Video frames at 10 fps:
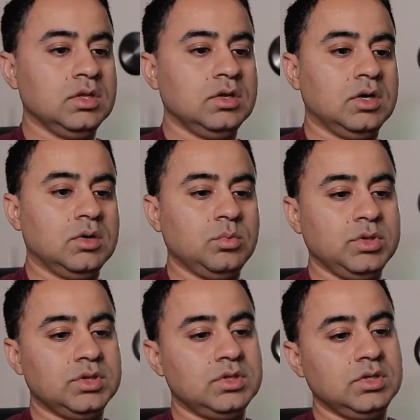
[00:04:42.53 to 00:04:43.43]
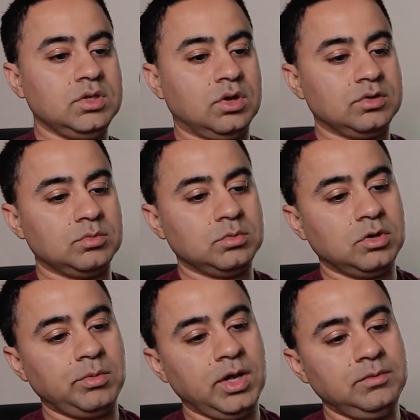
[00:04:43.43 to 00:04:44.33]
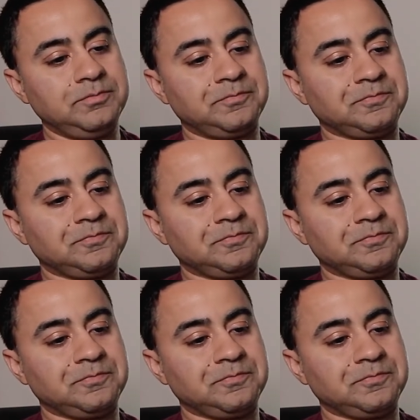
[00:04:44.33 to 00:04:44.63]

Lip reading: Osmo Mobile,